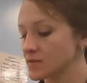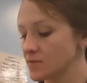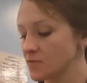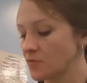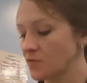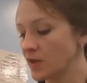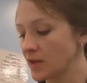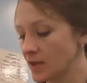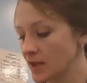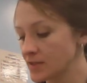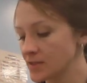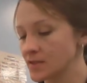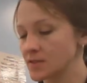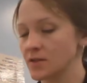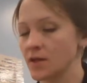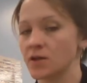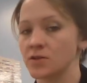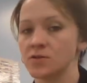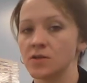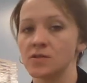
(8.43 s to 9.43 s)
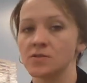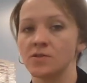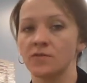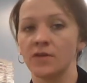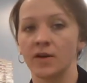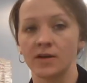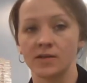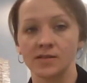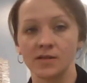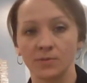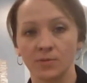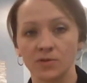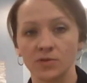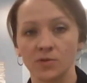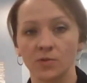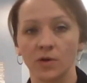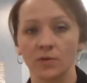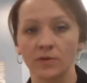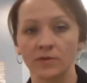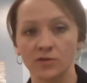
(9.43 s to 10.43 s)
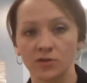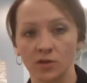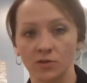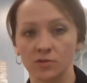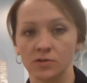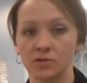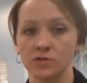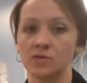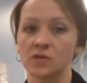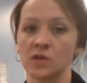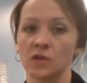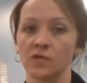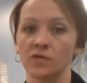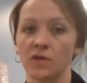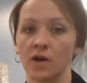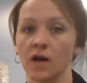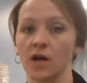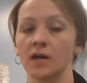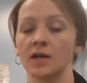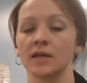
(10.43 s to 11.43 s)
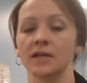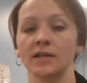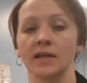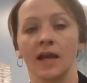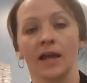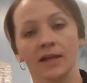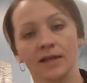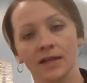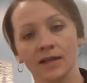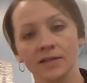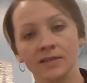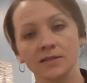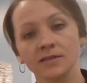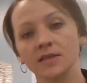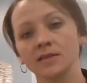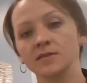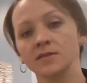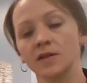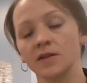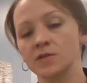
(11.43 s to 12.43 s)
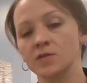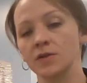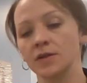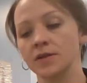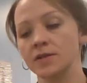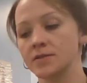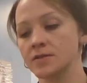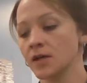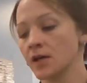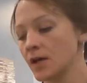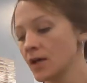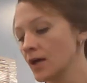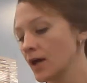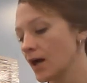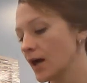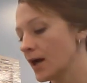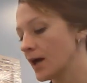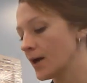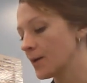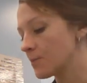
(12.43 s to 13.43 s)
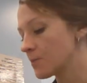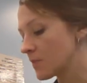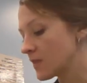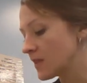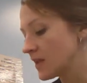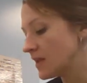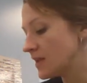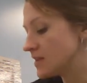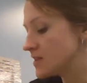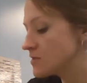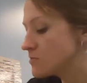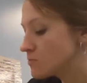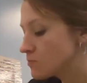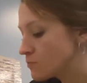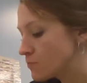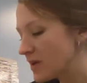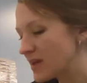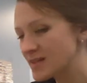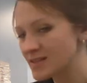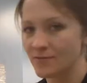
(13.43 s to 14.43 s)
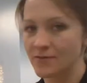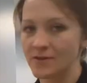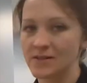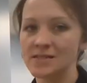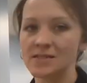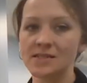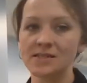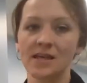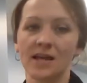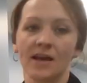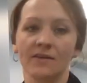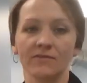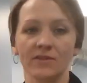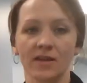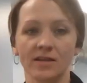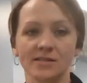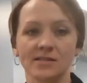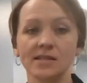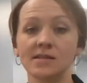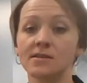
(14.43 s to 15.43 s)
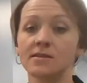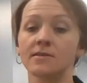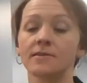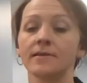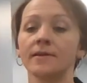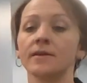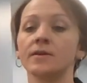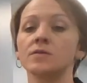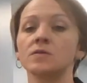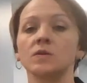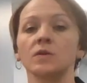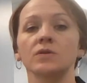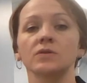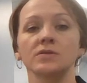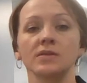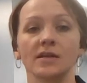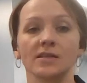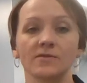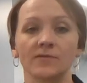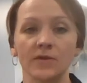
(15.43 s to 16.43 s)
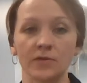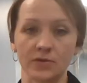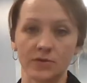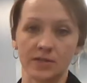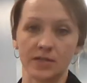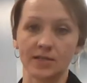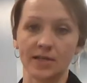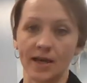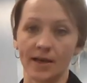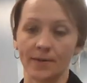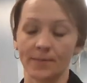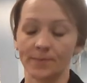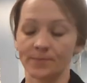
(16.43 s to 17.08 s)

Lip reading: Feline dental x-rays are very similar to what we've shown you so far in canine dental x-rays. The big difference is they have less teeth, so there's less views to take.